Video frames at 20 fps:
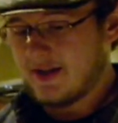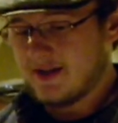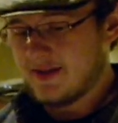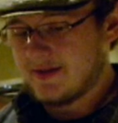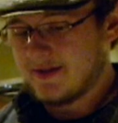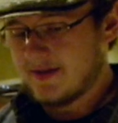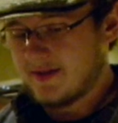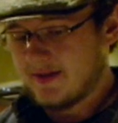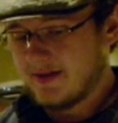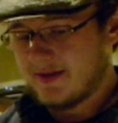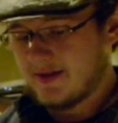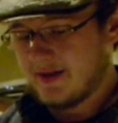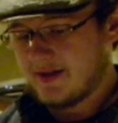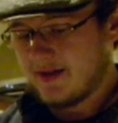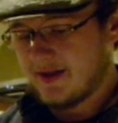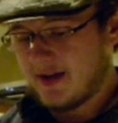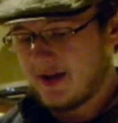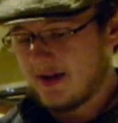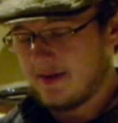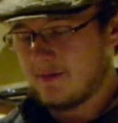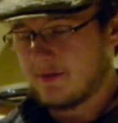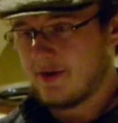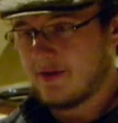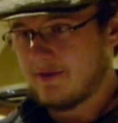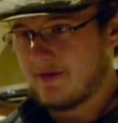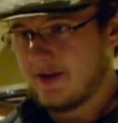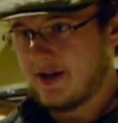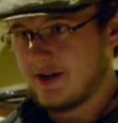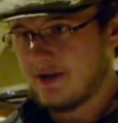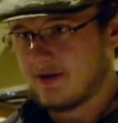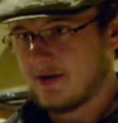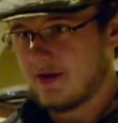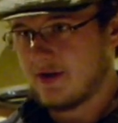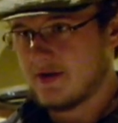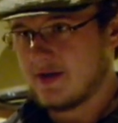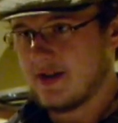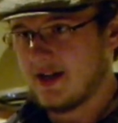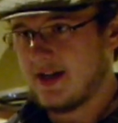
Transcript: and I'm going to find your cards